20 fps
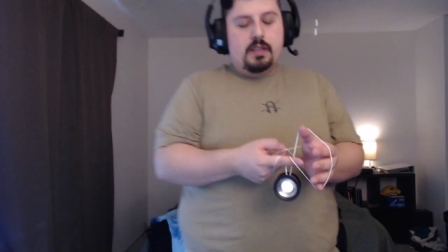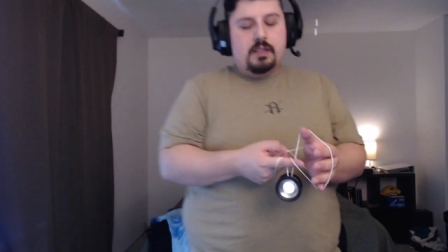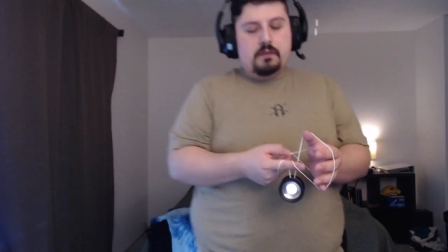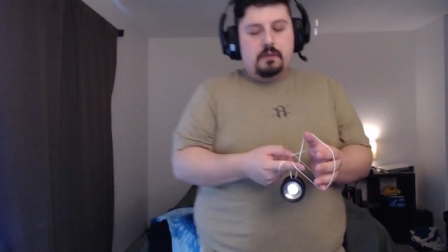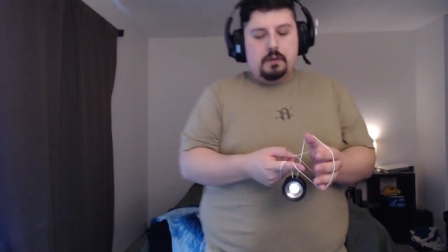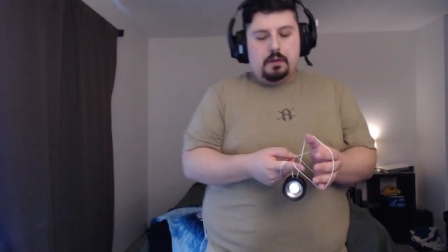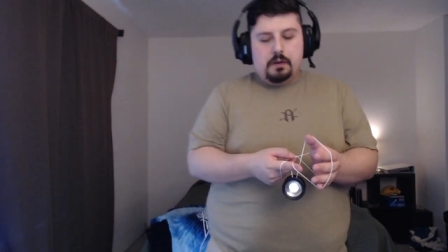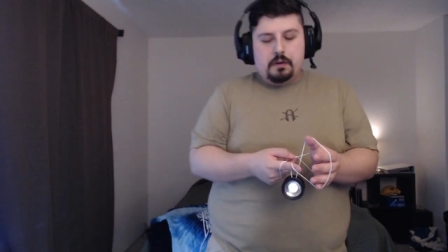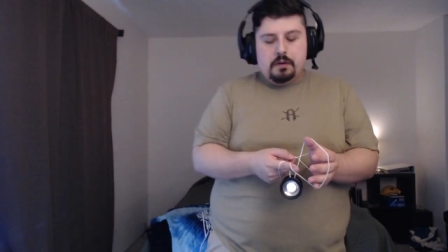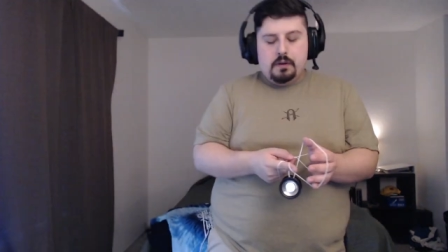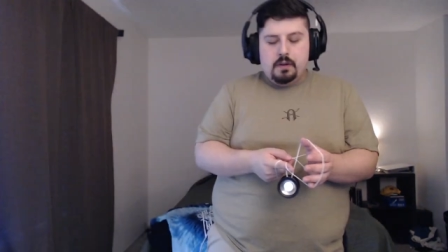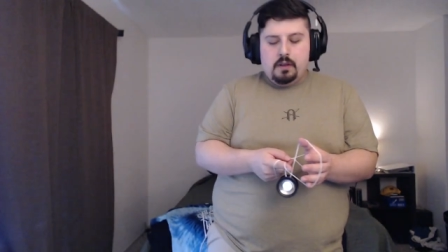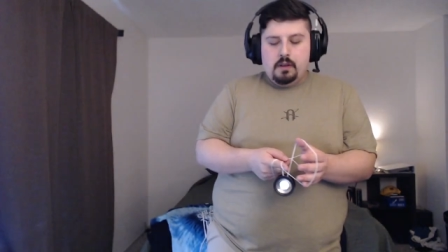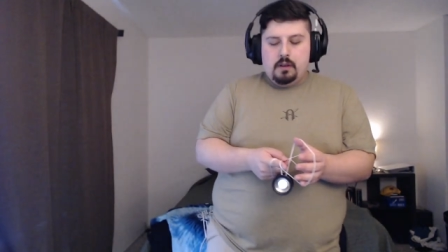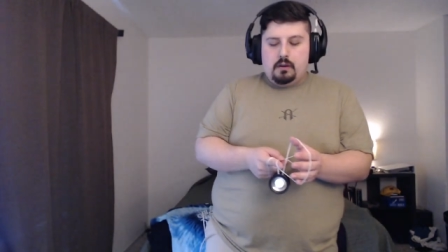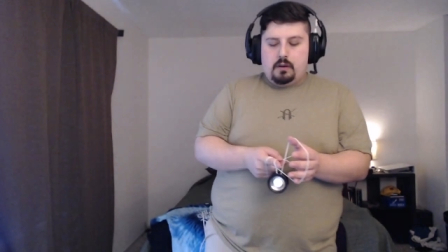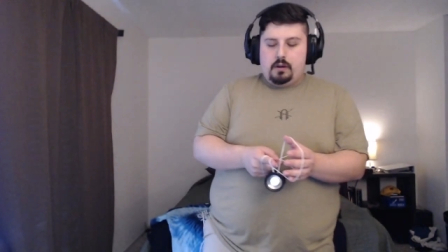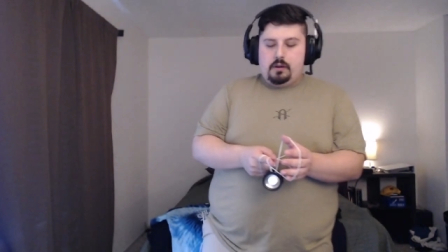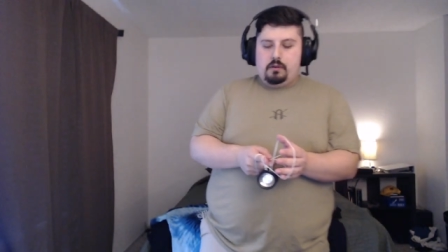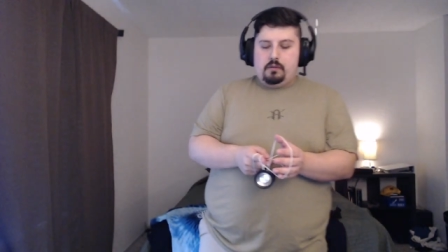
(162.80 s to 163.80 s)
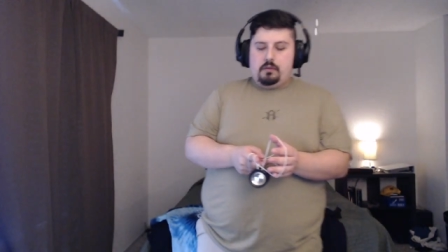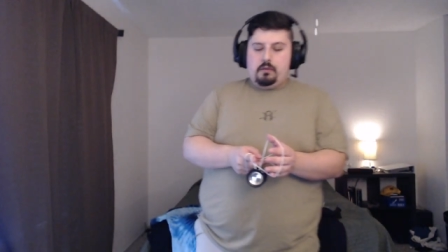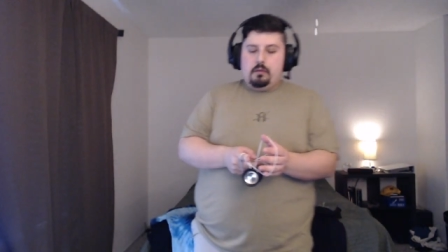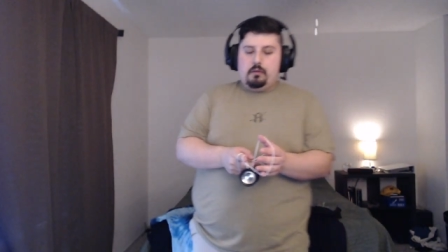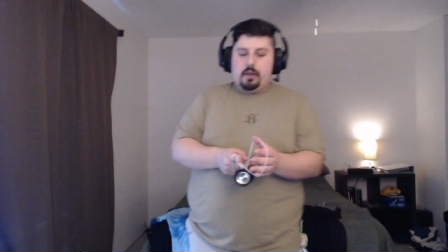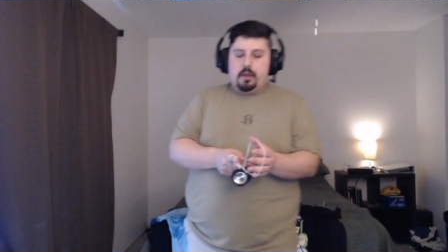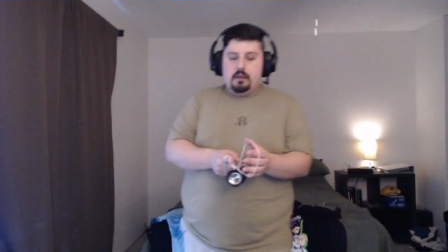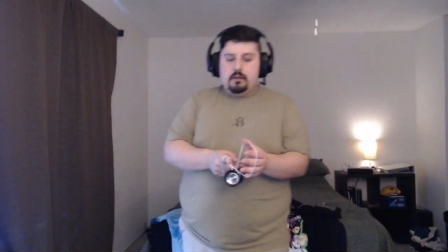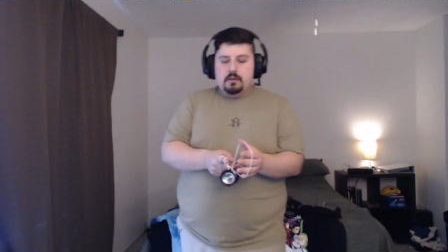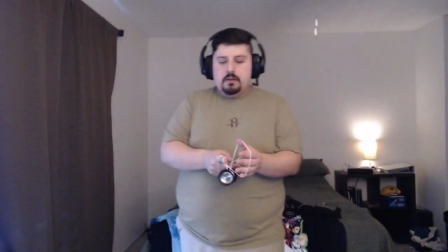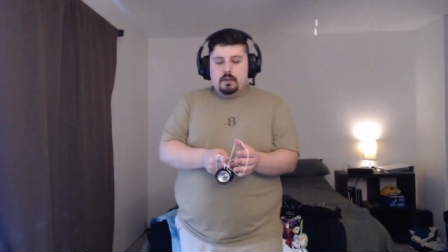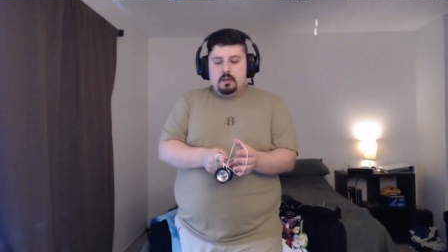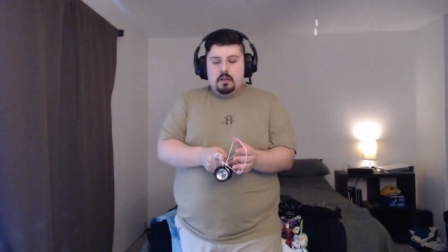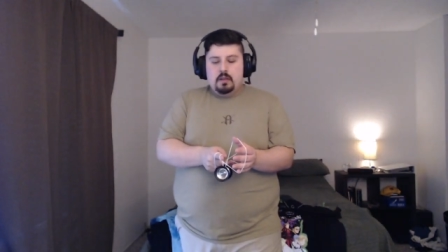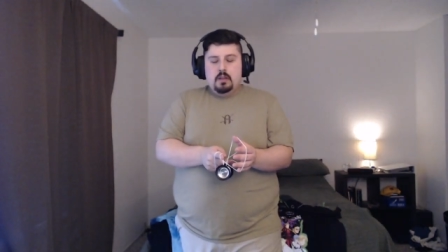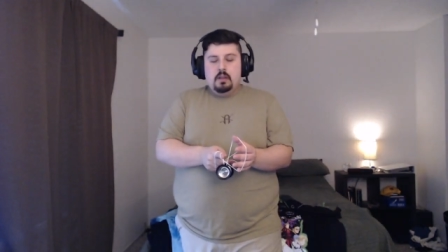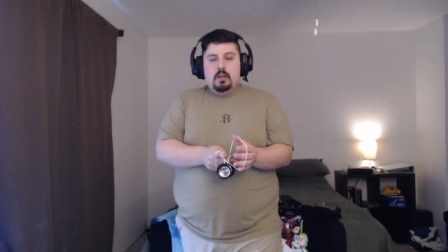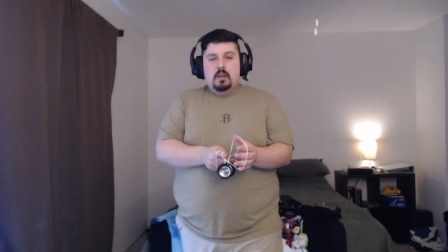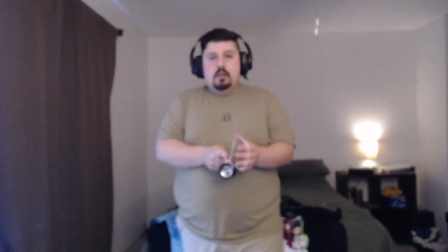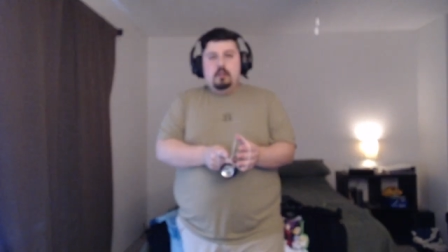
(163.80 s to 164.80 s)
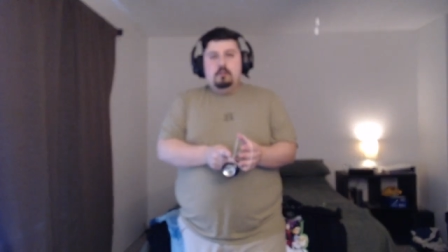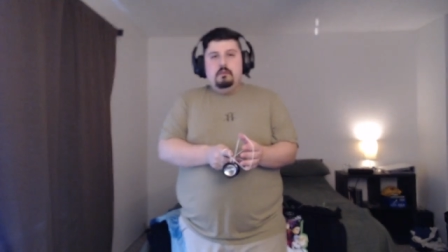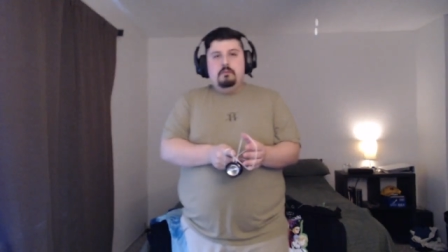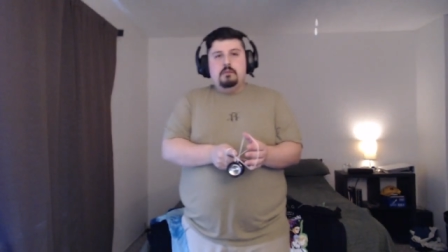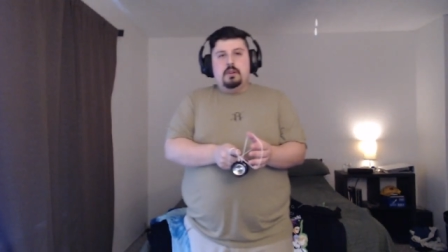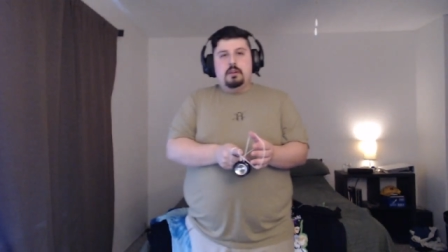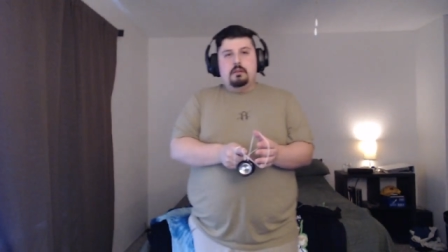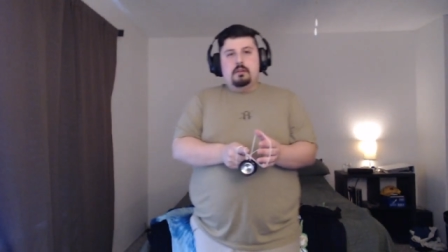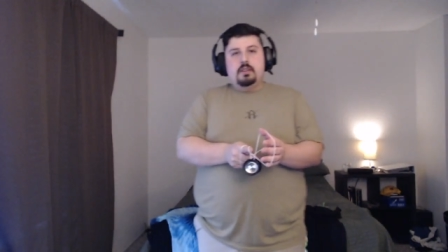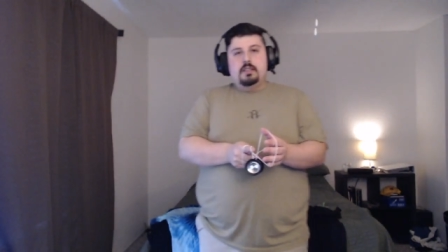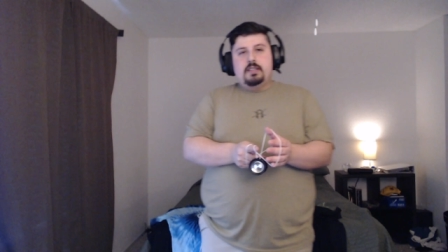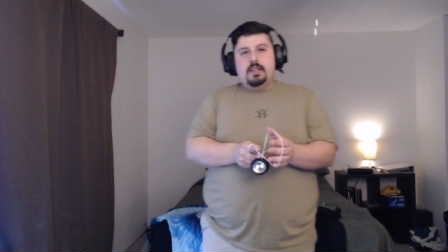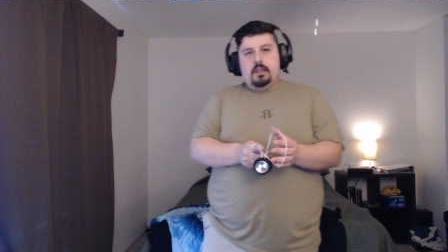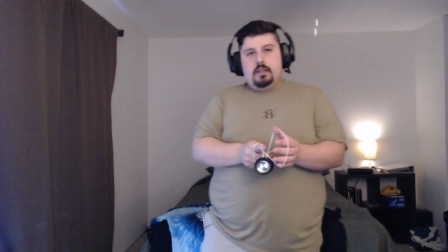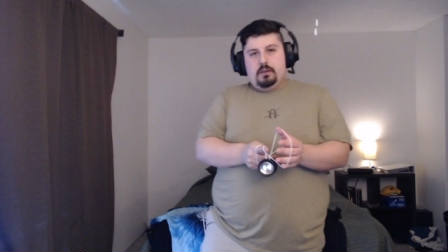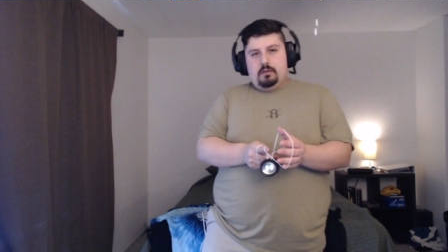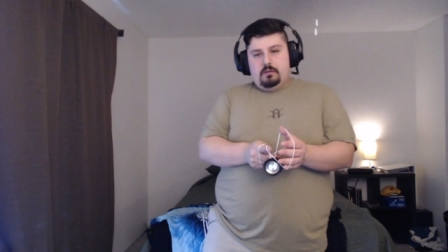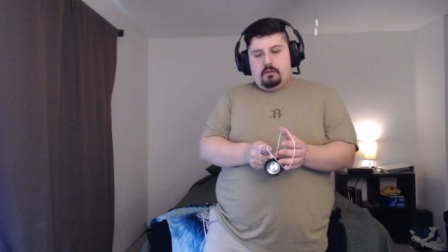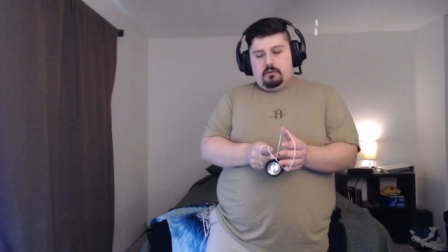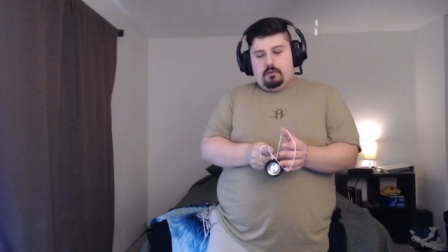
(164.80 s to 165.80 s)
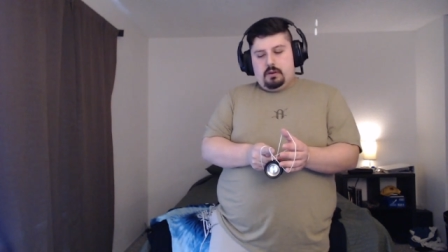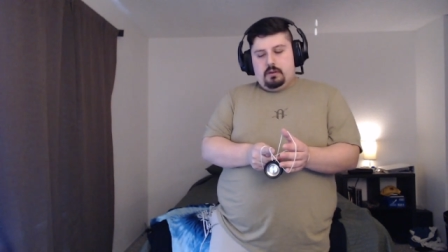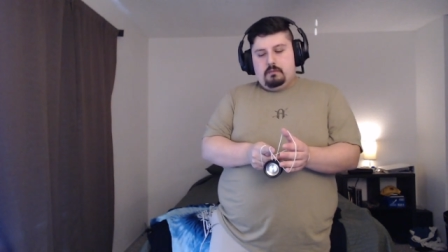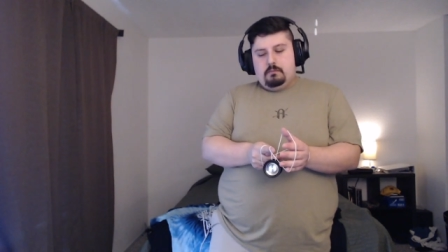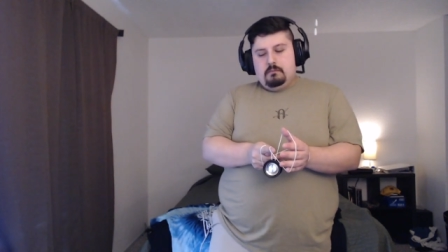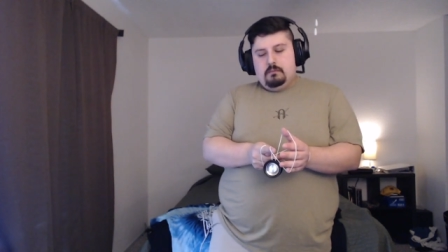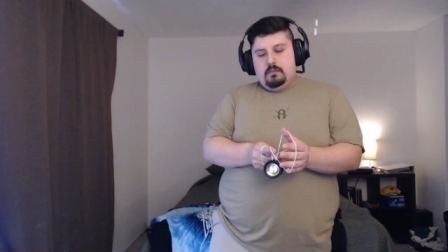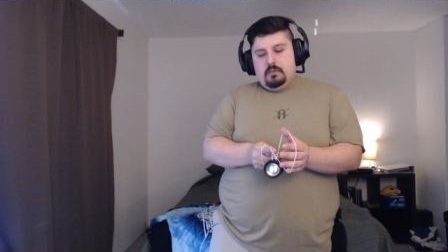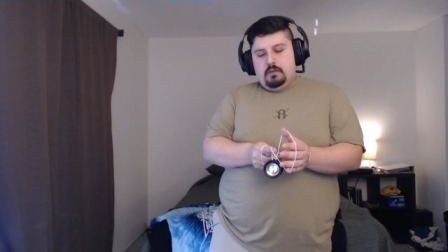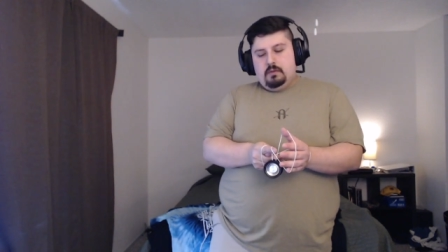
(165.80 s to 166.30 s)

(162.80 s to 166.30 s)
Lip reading: finger, on your throw hand. You're going to take your thumb,